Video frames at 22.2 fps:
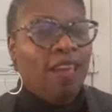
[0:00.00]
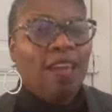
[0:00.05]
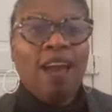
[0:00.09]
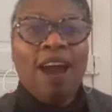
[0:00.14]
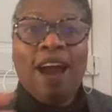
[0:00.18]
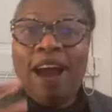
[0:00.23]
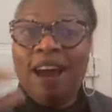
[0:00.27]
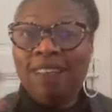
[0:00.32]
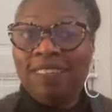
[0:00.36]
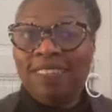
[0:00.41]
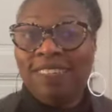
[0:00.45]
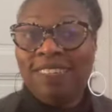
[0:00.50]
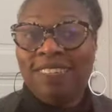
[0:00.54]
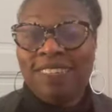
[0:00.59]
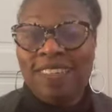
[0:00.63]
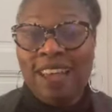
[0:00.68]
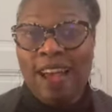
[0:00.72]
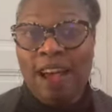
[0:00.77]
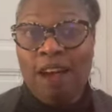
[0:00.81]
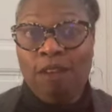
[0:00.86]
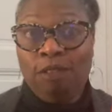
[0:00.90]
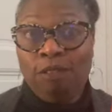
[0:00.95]
How does it
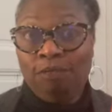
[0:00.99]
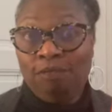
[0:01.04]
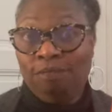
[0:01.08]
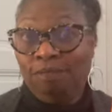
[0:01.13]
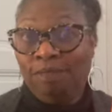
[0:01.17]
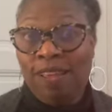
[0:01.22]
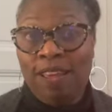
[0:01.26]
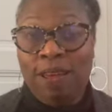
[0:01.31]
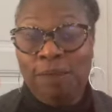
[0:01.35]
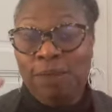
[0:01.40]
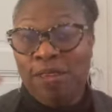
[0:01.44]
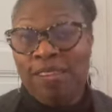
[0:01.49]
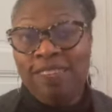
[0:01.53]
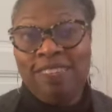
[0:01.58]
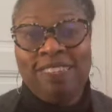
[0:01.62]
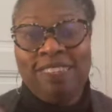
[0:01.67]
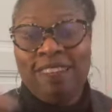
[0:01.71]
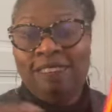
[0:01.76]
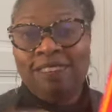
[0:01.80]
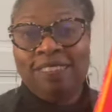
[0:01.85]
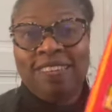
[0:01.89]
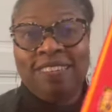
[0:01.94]
sound? I mean, it
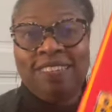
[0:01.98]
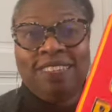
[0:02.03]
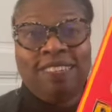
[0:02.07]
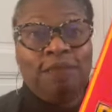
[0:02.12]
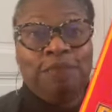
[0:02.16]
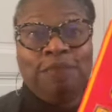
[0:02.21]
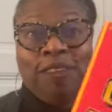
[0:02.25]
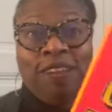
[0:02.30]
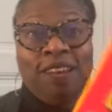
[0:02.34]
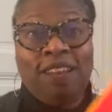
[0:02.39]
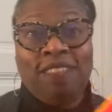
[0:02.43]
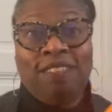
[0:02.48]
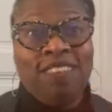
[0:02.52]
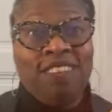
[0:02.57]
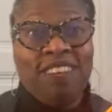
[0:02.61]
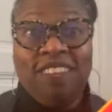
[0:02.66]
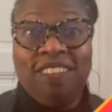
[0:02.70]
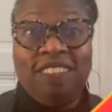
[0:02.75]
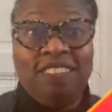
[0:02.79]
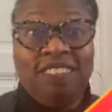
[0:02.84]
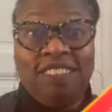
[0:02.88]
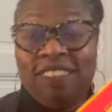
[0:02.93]
sounds like something I
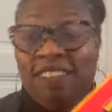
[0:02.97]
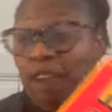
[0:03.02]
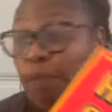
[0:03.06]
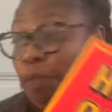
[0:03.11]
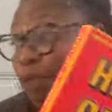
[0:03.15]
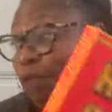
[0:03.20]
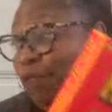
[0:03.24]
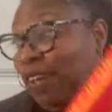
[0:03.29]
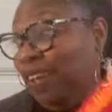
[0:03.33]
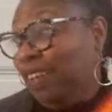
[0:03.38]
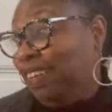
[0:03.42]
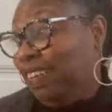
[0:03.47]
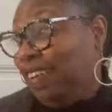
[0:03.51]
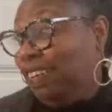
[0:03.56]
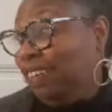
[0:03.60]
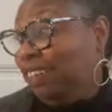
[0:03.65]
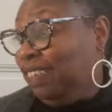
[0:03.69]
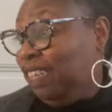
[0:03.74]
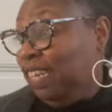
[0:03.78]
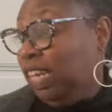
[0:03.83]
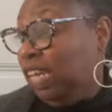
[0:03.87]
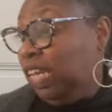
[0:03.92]
think is going to be
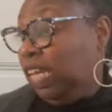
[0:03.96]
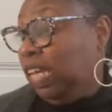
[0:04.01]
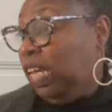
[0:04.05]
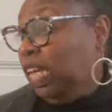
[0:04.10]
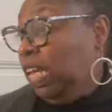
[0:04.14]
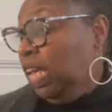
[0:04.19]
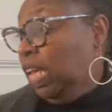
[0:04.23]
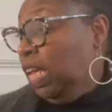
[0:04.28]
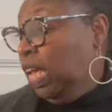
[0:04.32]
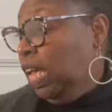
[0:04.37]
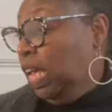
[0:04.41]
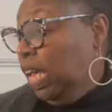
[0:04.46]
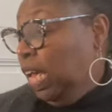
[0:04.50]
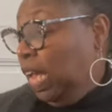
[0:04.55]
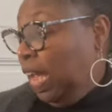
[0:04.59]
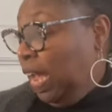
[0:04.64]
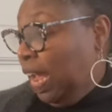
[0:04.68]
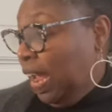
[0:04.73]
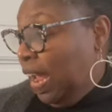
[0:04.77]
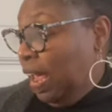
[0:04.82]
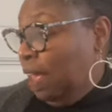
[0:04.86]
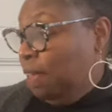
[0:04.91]
fantastic.
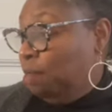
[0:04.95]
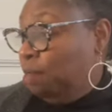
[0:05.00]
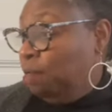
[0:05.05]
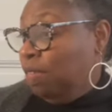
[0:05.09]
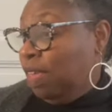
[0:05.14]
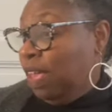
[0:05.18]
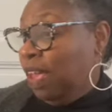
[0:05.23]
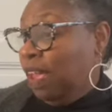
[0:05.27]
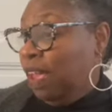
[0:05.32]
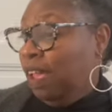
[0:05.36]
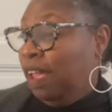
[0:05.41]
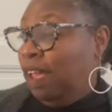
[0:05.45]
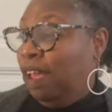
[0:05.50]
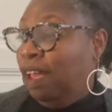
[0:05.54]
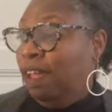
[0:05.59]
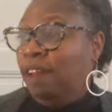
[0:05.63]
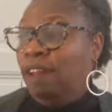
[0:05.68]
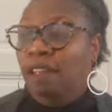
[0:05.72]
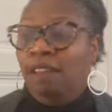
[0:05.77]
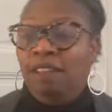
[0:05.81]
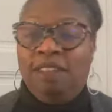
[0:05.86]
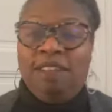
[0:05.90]
And
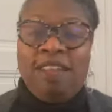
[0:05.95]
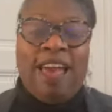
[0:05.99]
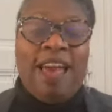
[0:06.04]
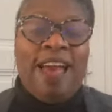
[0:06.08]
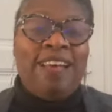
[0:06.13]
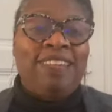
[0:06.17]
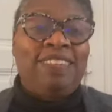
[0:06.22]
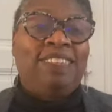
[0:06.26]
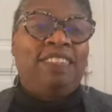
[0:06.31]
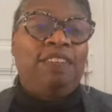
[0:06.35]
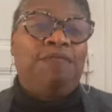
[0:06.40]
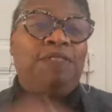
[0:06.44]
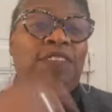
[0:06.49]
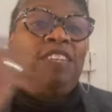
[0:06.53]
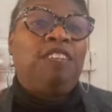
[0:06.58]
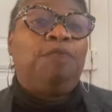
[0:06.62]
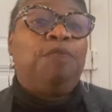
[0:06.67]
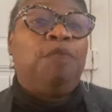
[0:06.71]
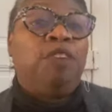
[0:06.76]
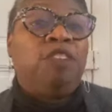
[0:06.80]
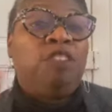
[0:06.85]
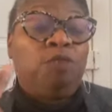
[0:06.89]
then last of
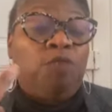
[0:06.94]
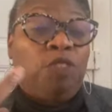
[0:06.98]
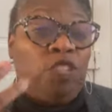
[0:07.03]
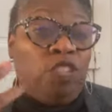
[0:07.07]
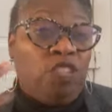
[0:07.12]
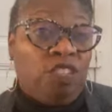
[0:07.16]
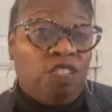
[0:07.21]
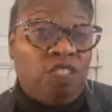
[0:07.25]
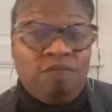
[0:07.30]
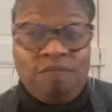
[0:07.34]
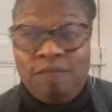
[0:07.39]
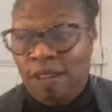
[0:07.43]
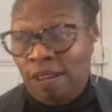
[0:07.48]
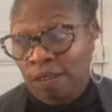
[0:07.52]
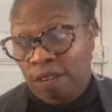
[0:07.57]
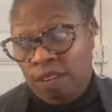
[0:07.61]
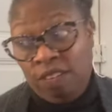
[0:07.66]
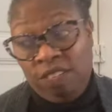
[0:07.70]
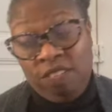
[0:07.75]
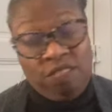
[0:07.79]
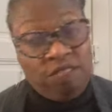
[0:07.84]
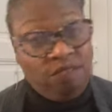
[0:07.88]
these books, which is
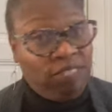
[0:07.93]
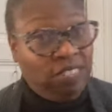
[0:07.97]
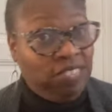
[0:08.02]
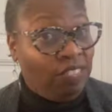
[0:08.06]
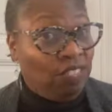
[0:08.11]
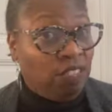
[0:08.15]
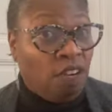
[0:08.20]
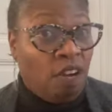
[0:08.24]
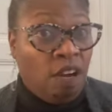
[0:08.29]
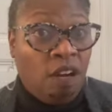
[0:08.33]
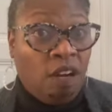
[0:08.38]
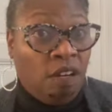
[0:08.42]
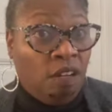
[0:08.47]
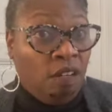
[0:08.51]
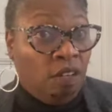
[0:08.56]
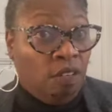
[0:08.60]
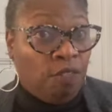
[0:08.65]
because these are all